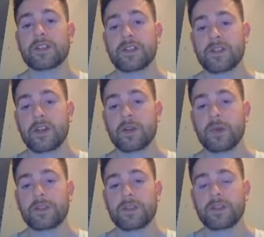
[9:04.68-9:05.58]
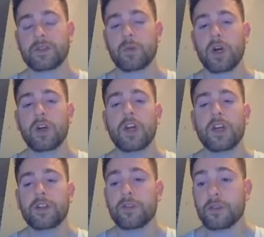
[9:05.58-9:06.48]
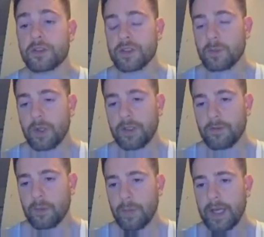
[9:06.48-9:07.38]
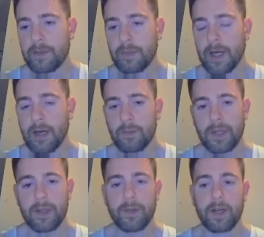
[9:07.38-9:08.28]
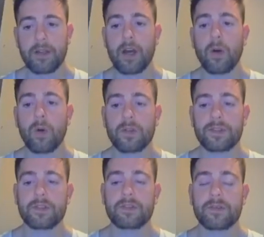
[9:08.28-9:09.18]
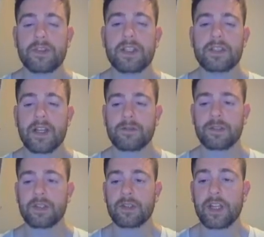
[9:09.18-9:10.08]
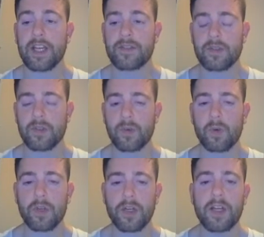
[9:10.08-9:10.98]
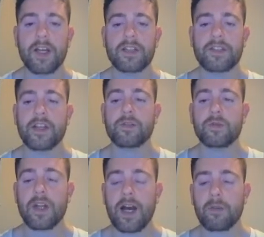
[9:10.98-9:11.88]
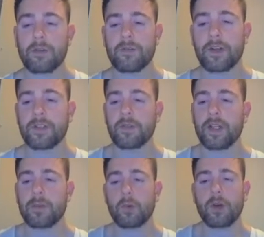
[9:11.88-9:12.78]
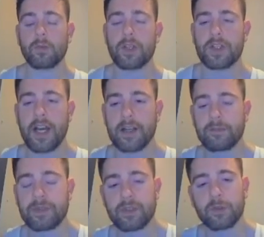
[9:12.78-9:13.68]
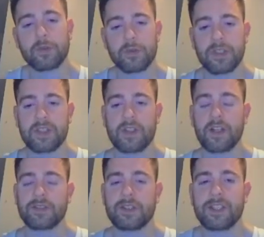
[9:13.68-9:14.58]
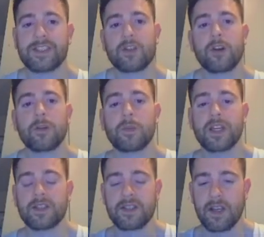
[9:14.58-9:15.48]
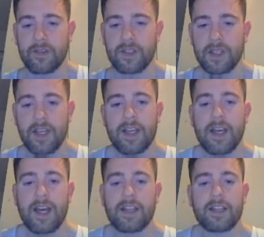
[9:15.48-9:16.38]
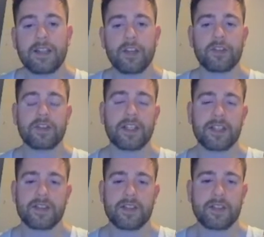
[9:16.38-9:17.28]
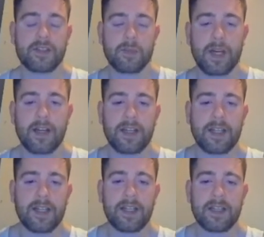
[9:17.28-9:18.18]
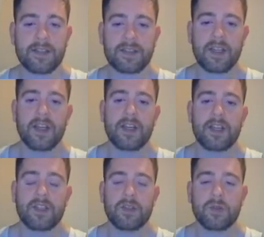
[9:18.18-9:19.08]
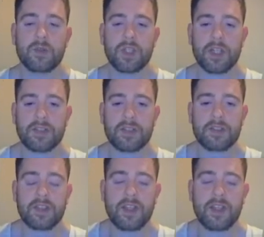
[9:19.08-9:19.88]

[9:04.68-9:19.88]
that suck about this as well. You lose your money from PayPal. PayPal now holds those fees after you cancel an order. They do not refund you anymore, which absolutely sucks, and that started May 7th. And then the other thing that sucks about it is you just